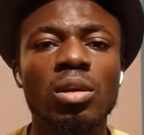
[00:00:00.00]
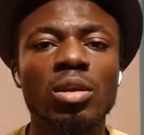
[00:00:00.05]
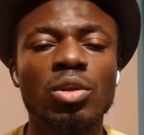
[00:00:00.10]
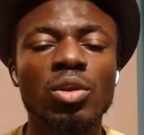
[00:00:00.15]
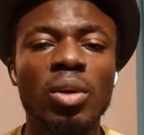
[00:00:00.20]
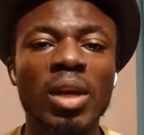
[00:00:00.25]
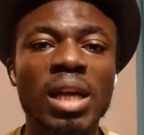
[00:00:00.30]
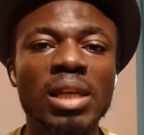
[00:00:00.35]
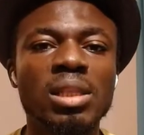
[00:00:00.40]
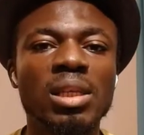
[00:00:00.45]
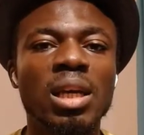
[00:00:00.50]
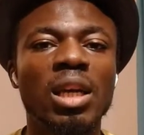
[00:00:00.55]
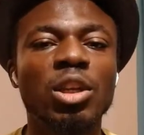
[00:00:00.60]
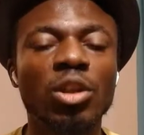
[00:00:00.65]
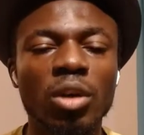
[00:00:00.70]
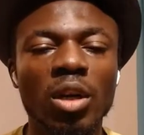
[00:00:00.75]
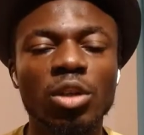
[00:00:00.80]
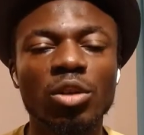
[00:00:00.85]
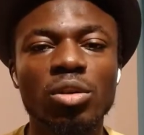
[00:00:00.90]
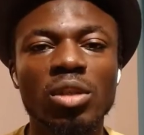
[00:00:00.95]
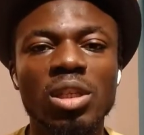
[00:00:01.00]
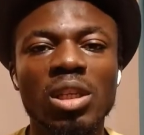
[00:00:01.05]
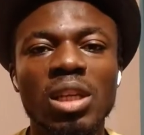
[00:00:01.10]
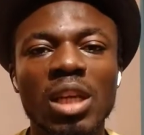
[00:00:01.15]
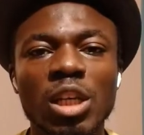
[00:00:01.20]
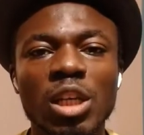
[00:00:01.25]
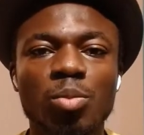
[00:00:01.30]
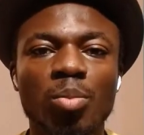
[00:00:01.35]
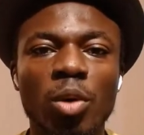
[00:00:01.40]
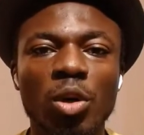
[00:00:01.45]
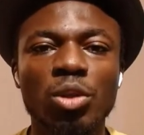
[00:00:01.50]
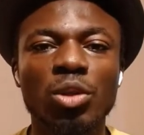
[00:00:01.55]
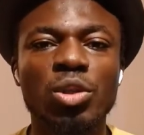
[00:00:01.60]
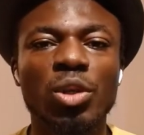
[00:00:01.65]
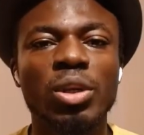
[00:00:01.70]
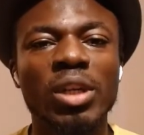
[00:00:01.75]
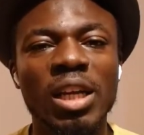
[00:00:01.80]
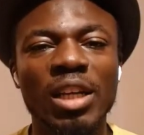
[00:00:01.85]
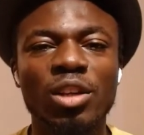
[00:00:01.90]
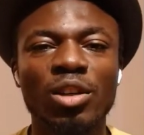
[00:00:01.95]
So let's say you are using a
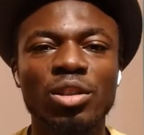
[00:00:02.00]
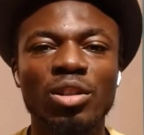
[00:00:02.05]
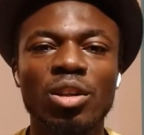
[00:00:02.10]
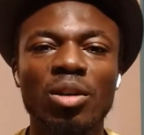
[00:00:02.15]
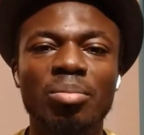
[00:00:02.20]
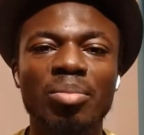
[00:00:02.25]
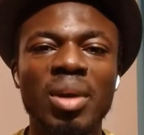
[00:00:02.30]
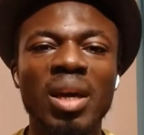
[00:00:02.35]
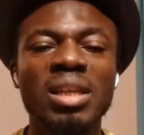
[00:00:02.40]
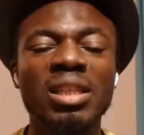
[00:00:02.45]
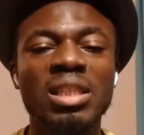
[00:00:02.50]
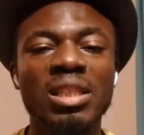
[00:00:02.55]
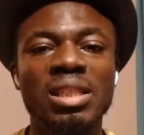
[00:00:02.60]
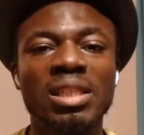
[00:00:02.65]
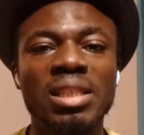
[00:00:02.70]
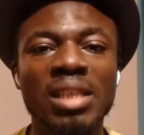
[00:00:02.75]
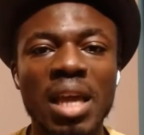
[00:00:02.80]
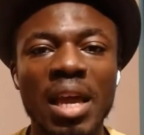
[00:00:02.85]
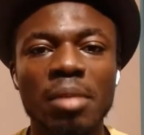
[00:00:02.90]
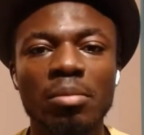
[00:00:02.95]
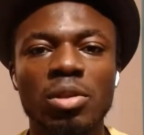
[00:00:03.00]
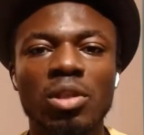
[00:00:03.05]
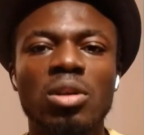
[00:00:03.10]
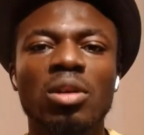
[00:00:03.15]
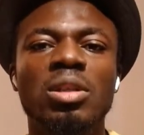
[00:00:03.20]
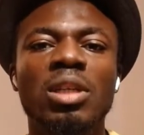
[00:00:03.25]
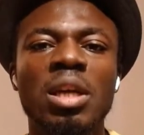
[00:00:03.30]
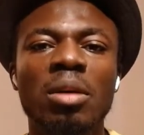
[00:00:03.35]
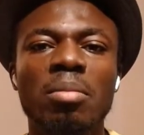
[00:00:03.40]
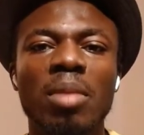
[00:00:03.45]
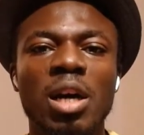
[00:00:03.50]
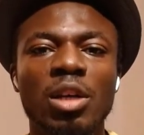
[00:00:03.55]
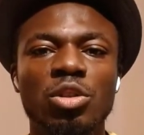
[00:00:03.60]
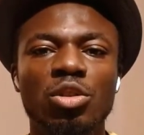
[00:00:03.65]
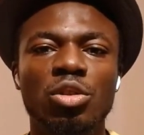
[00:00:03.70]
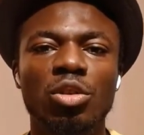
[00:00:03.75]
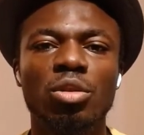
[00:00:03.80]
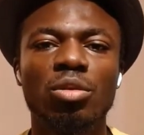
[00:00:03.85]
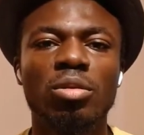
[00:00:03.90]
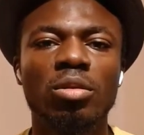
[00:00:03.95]
sponsor that does not bear the same surname
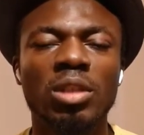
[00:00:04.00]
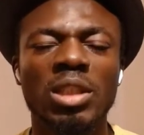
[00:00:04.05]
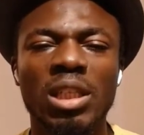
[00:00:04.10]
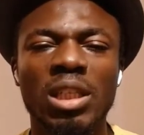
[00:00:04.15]
as you.